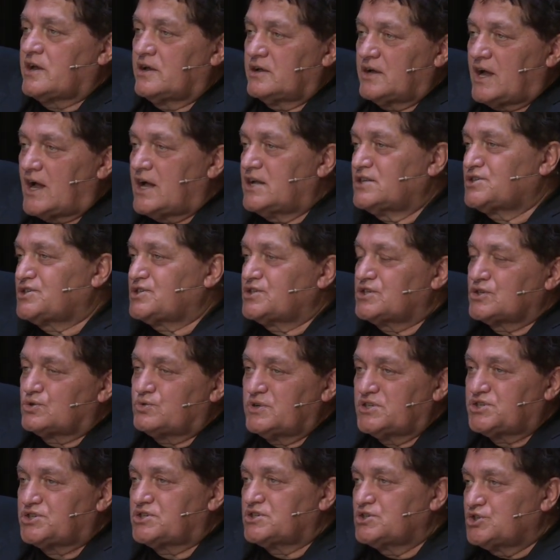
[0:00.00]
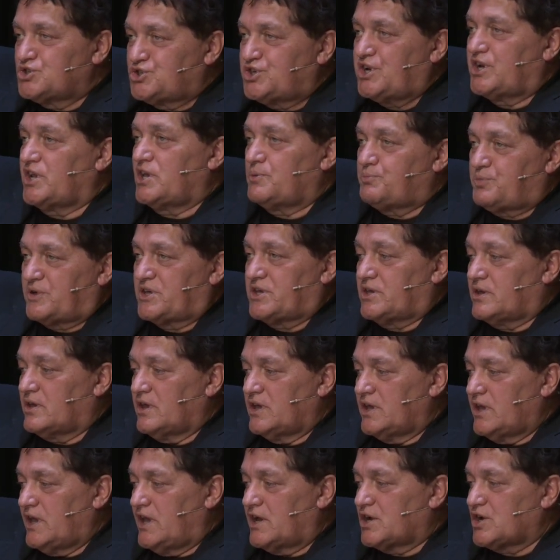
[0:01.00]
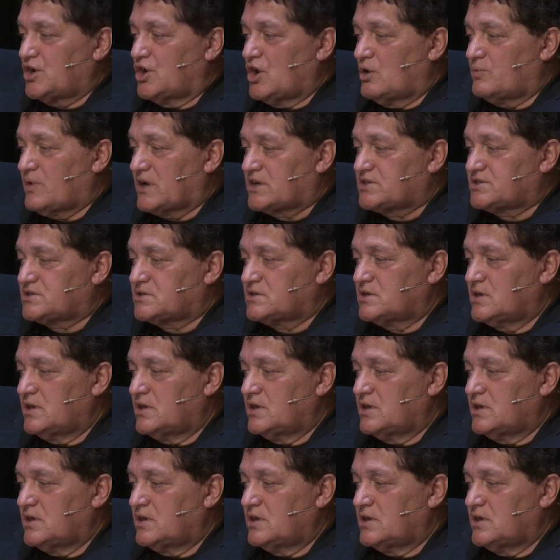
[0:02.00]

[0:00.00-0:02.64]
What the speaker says: answer the question, GDP, economics.